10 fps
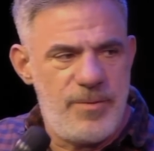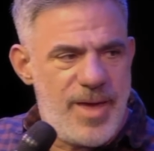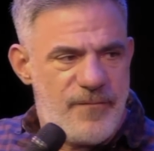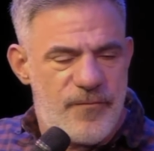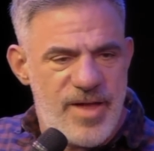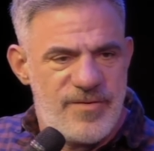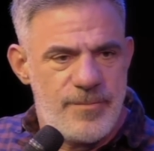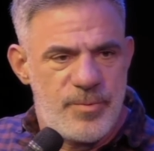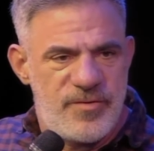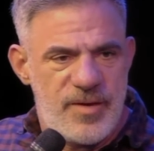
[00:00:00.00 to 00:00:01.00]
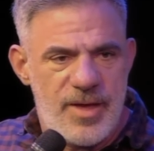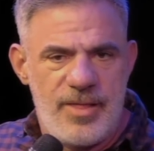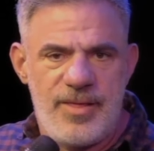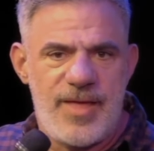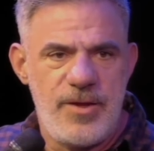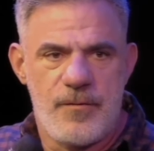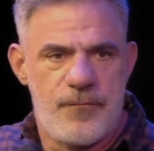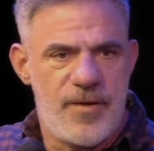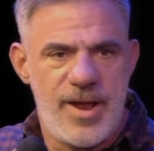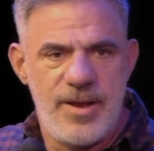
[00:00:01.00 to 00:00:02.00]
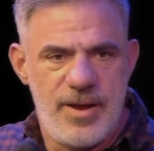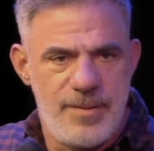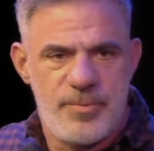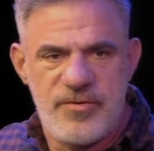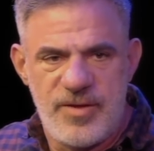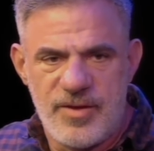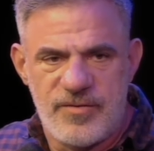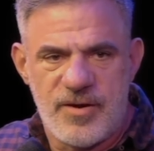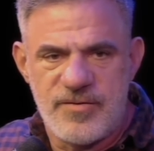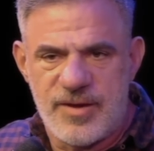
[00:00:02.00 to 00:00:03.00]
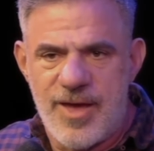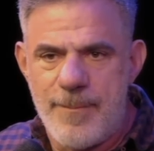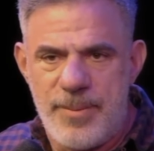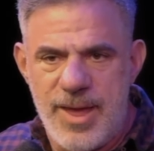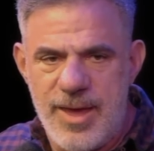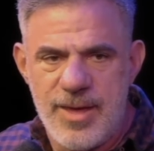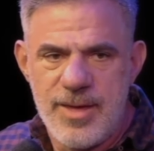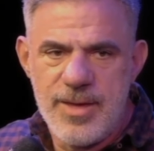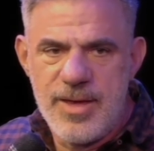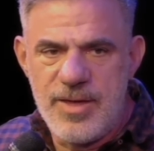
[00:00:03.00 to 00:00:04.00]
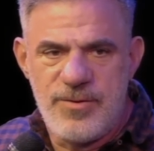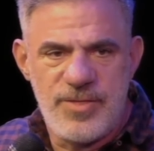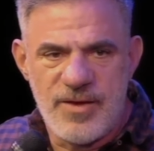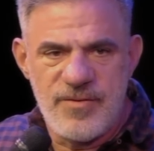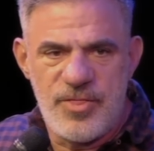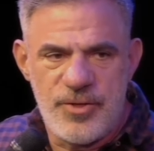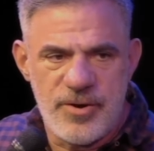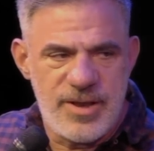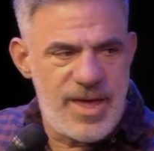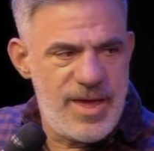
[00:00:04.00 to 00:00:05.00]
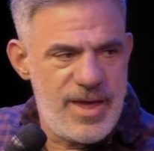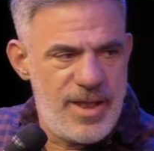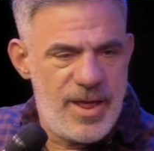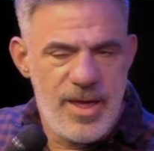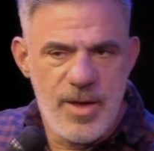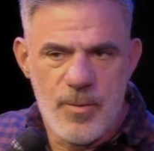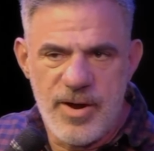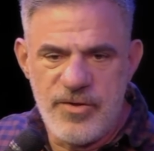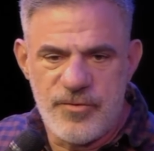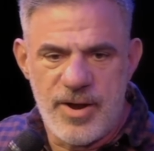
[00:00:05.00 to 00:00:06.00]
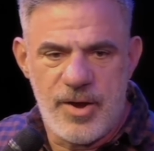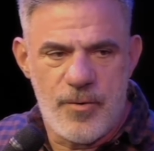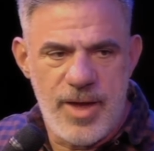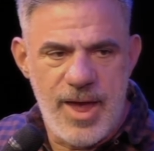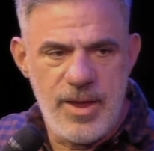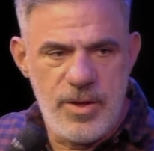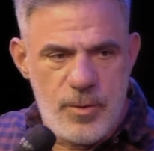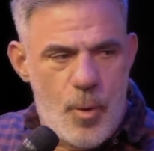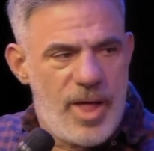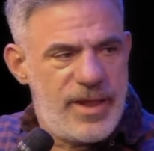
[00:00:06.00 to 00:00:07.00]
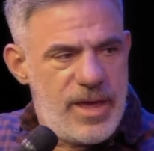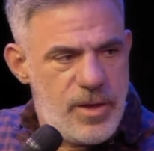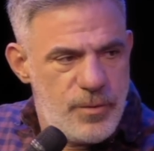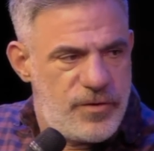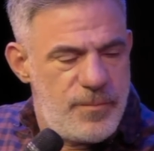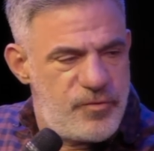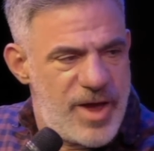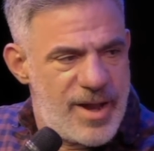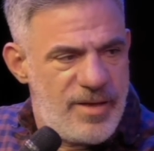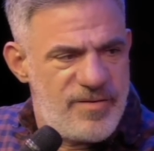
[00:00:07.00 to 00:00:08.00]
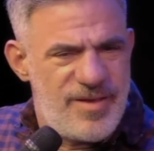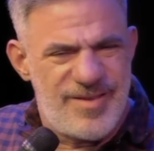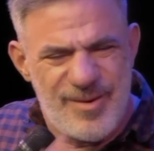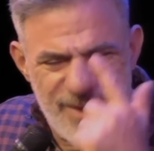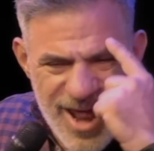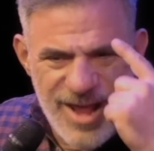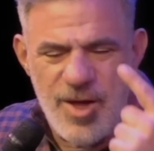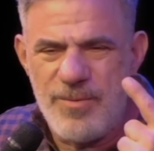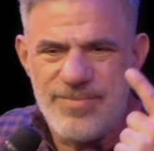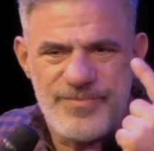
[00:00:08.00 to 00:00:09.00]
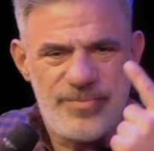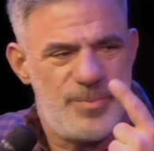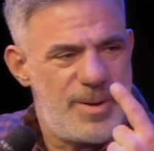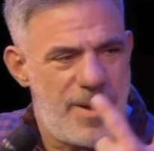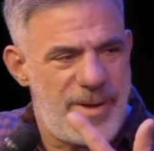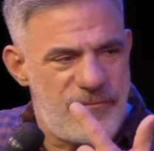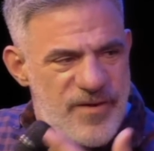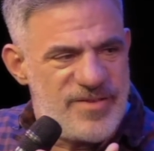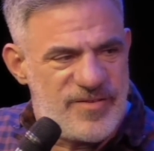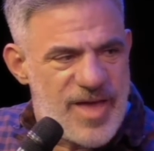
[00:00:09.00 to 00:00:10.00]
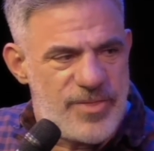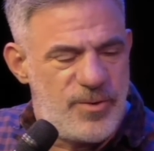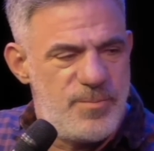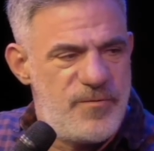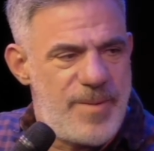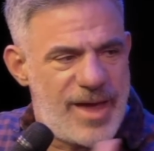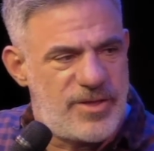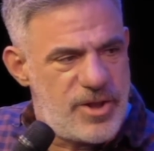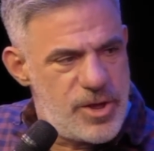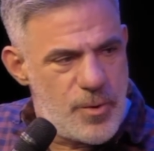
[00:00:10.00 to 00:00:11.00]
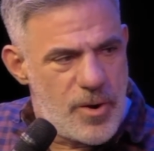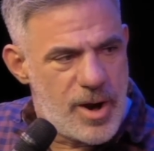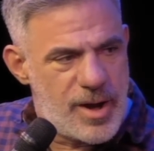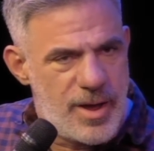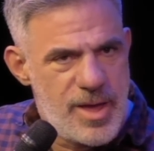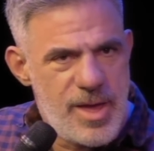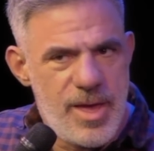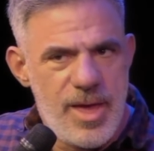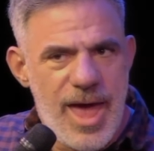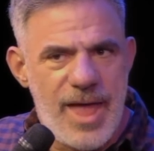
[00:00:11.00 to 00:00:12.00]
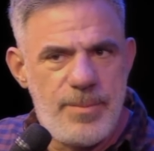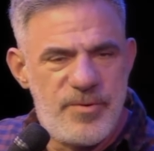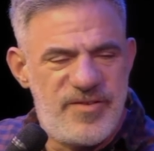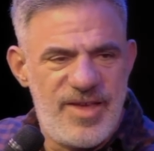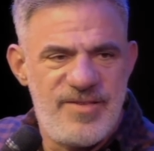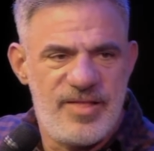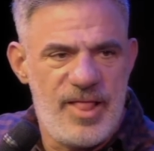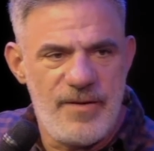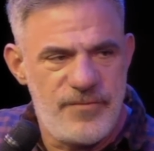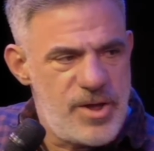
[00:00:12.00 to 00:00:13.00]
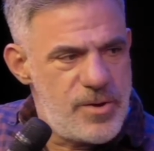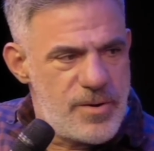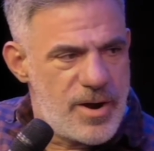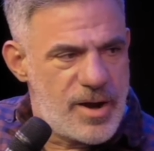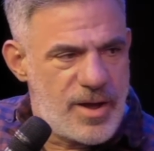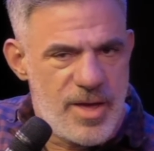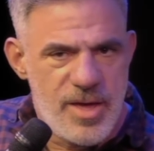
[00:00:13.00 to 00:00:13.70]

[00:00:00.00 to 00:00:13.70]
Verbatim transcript: You make friends in Brazil, and then your friend in Brazil starts a company in two thousand thirteen where he's trying to create quality YouTube channels. And he's like, wait, I know. What about my friend Seth, who moved back to New York? And the Brazilians love New York.